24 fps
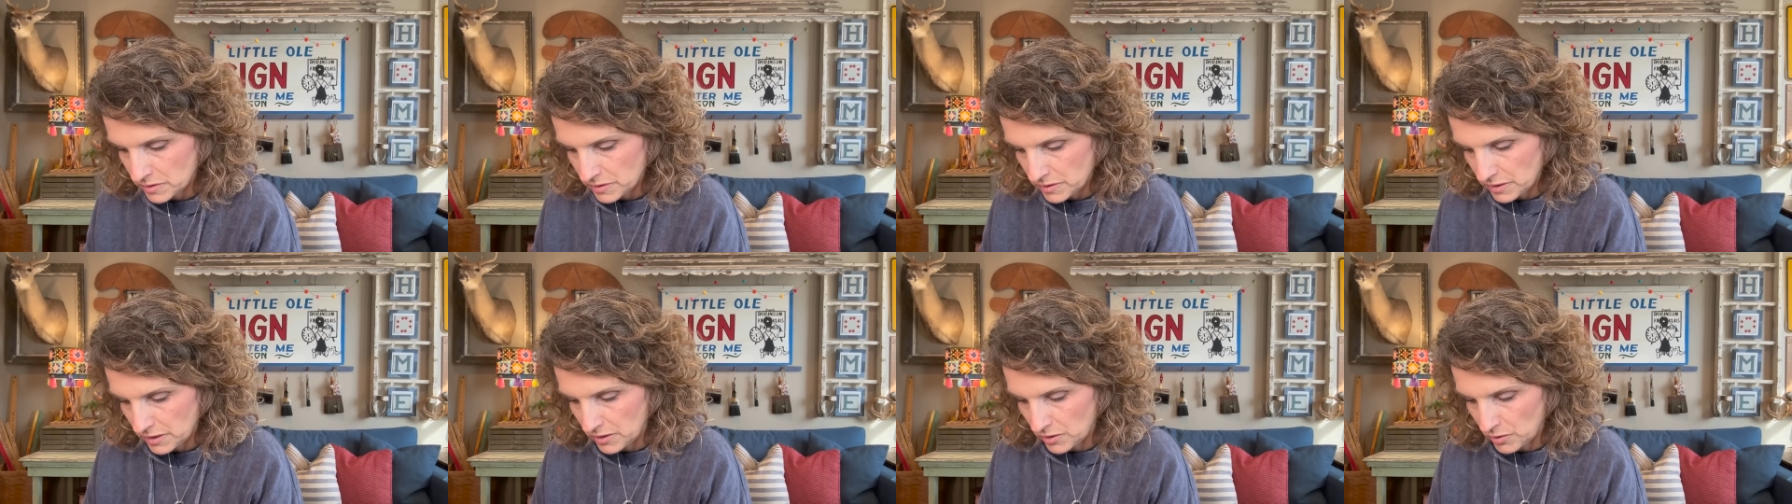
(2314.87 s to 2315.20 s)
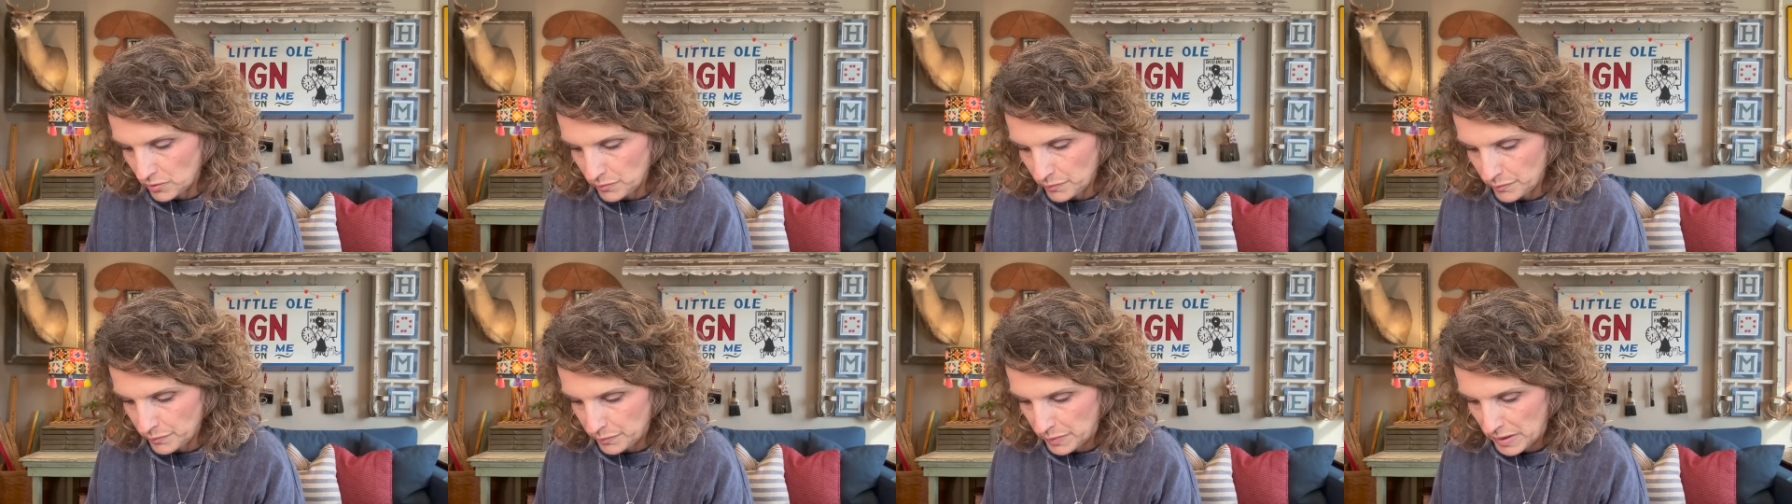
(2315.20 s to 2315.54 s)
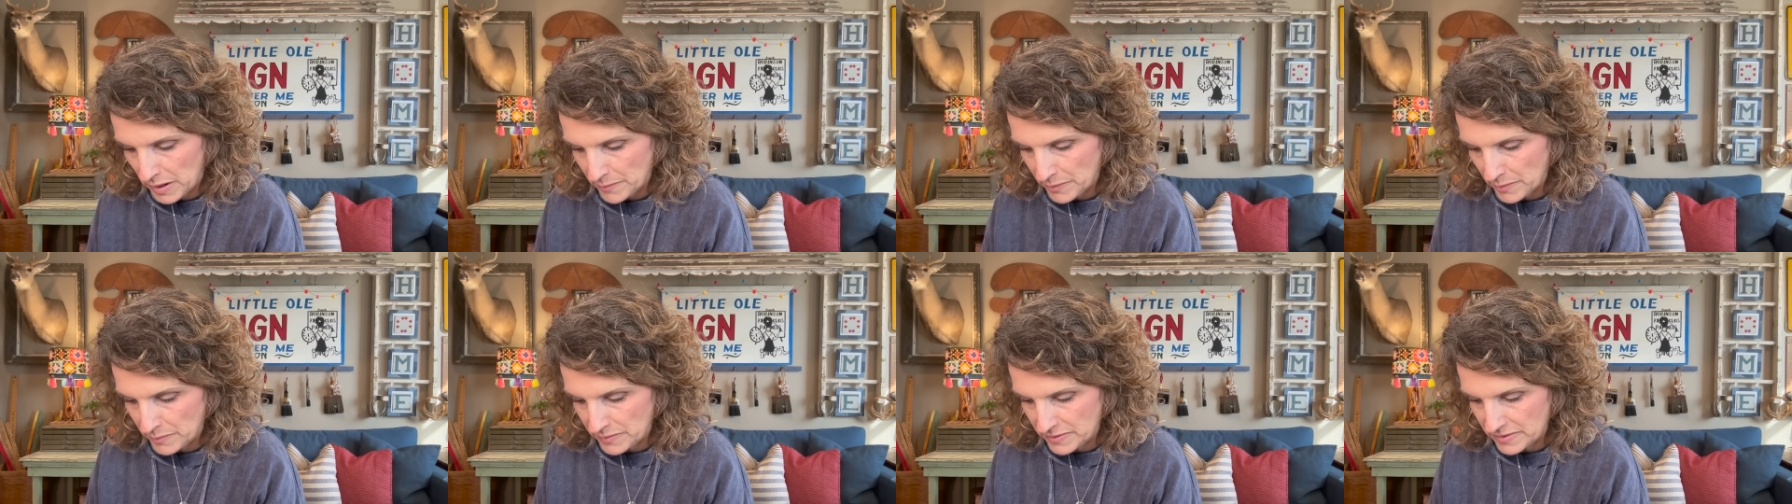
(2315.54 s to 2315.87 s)
you know,
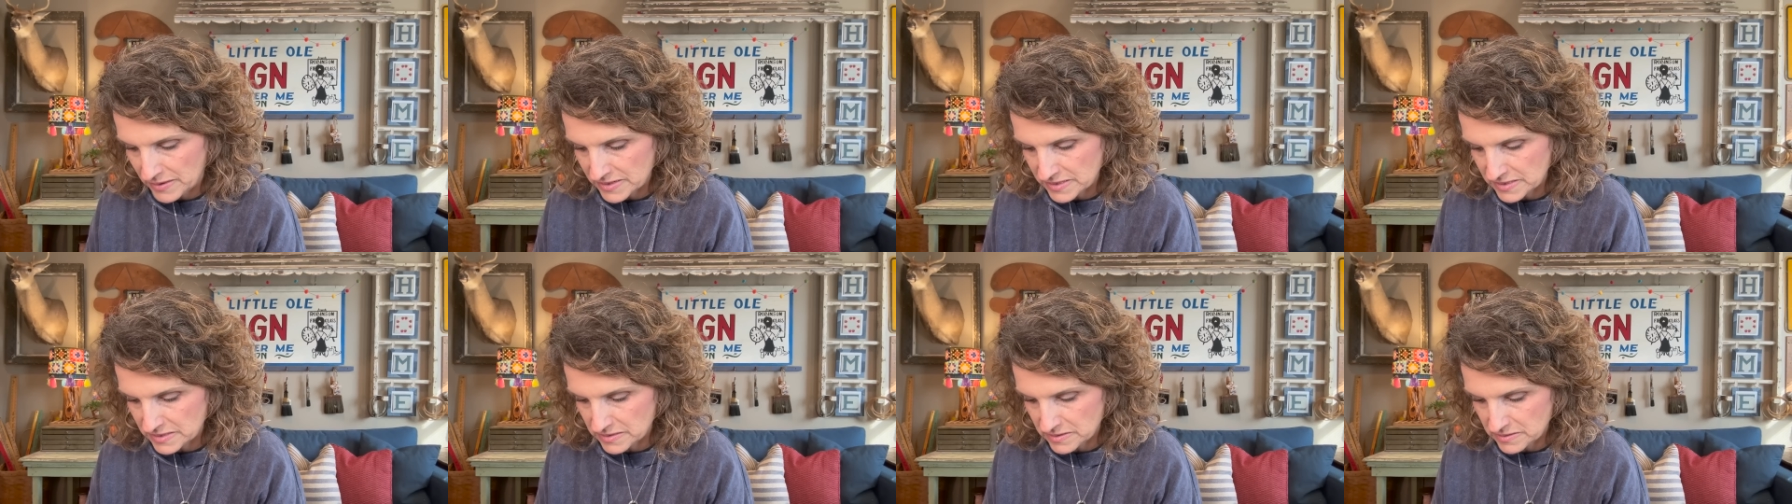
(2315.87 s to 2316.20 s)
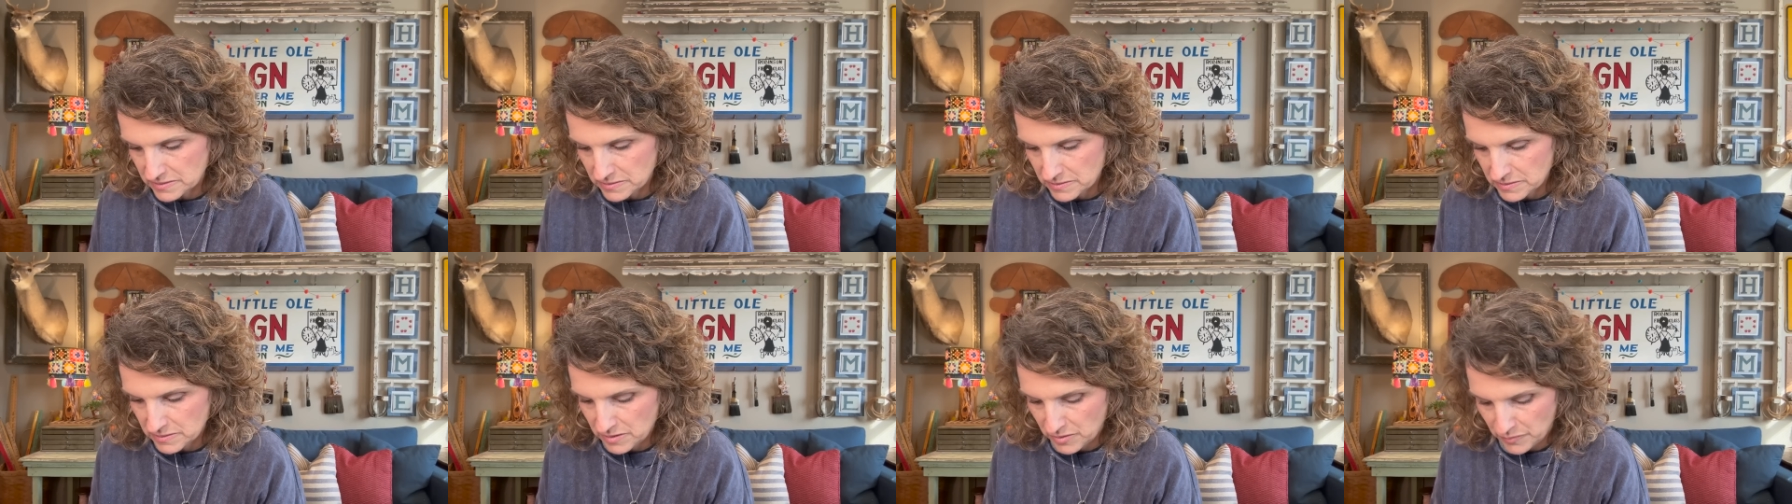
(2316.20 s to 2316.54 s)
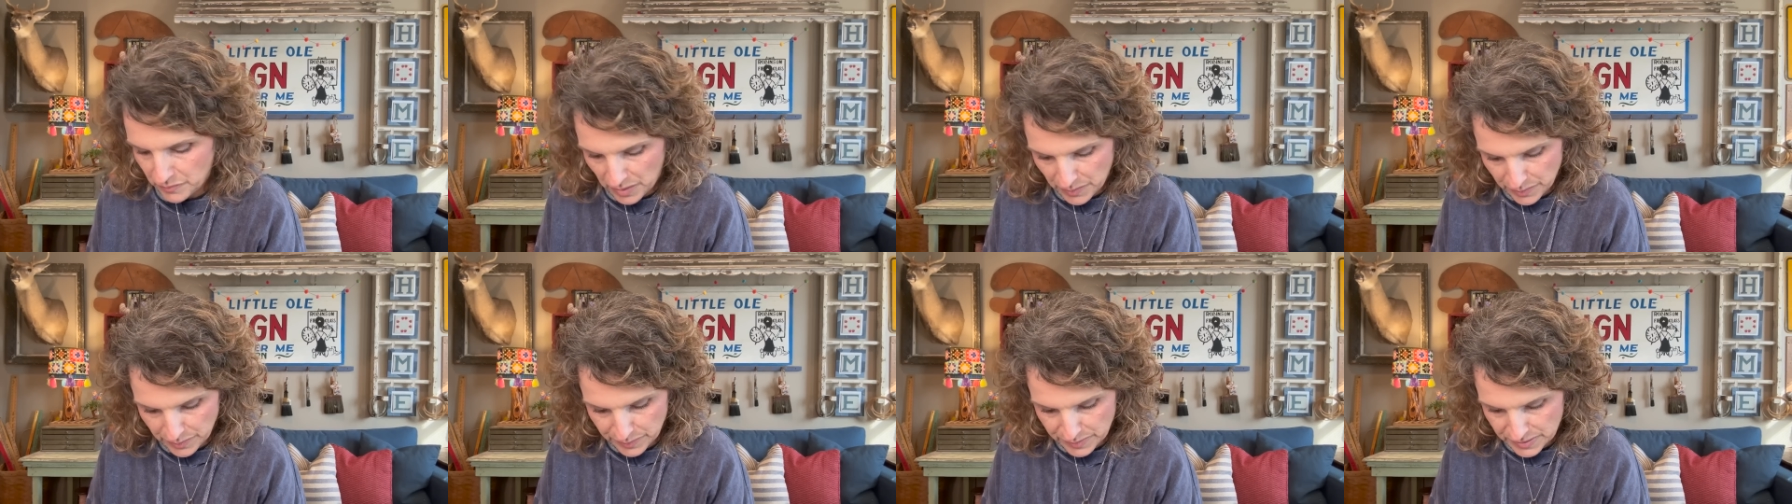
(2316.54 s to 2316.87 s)
pop them in this
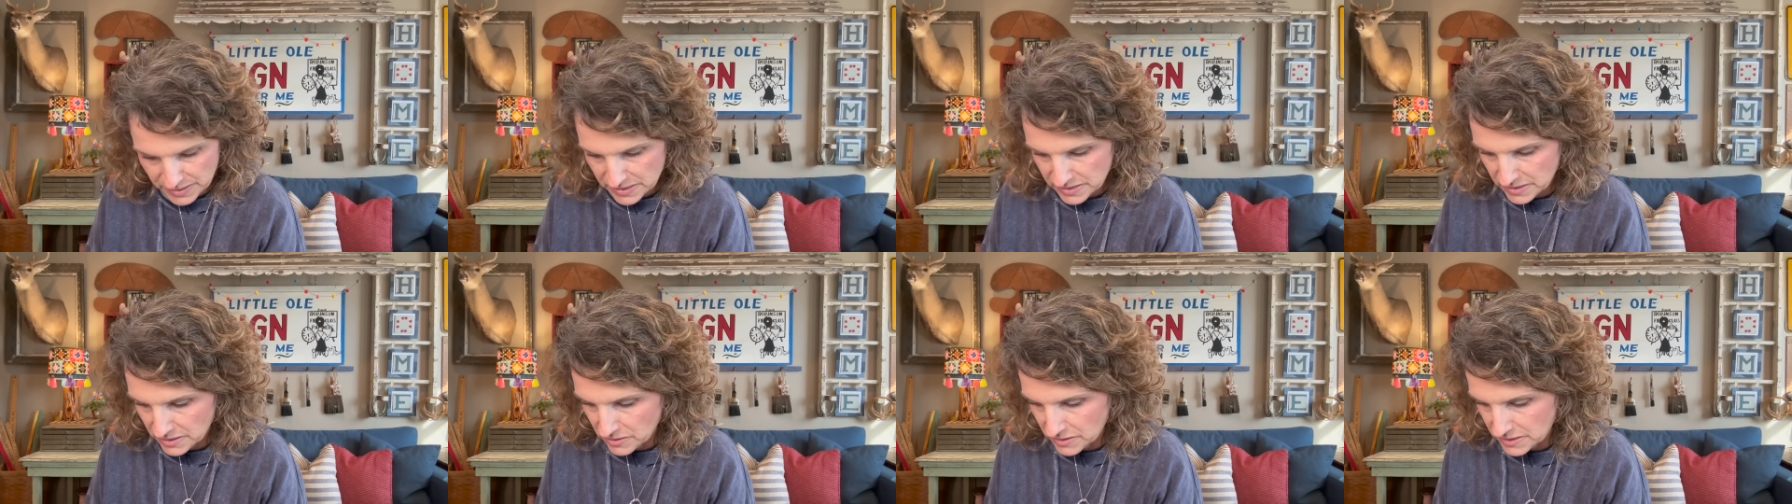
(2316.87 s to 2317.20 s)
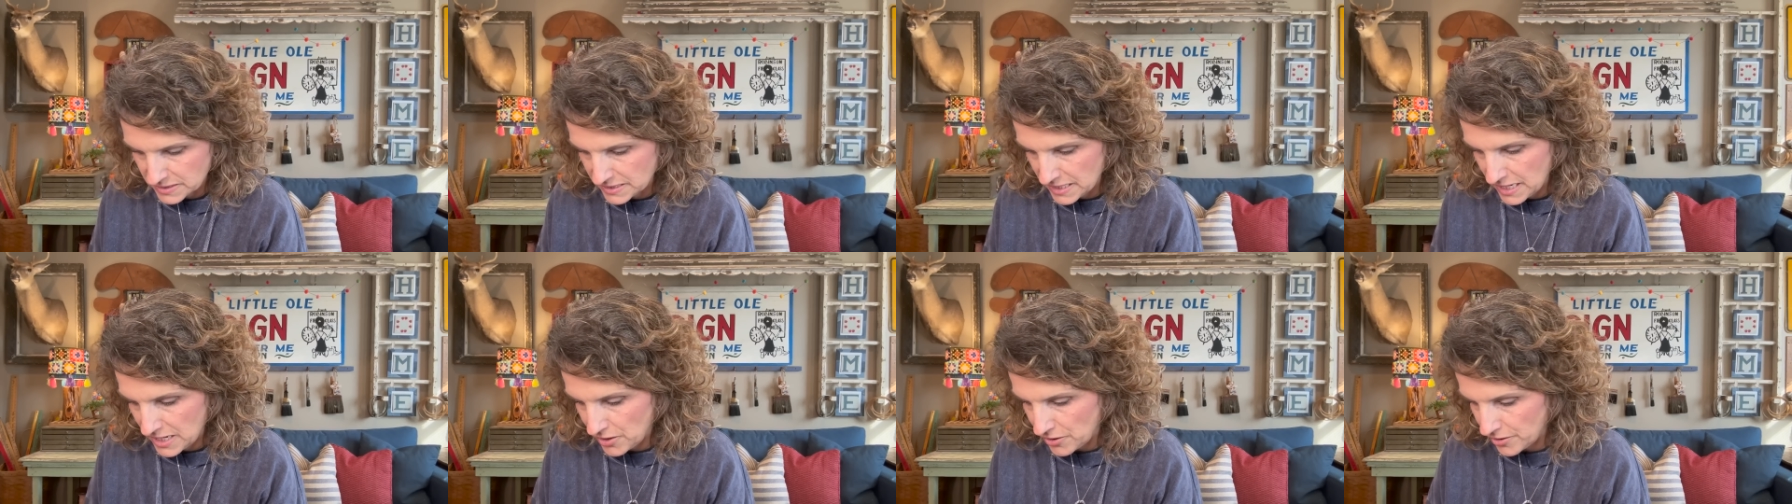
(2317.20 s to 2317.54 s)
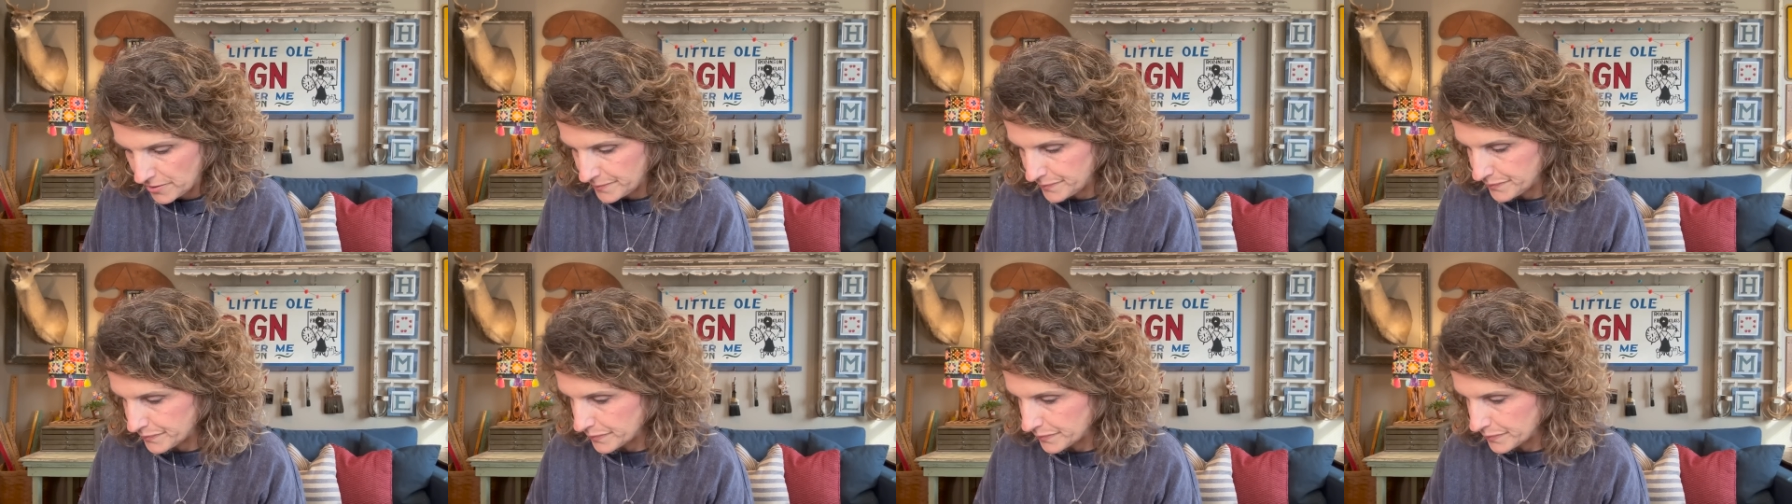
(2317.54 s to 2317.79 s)
little container.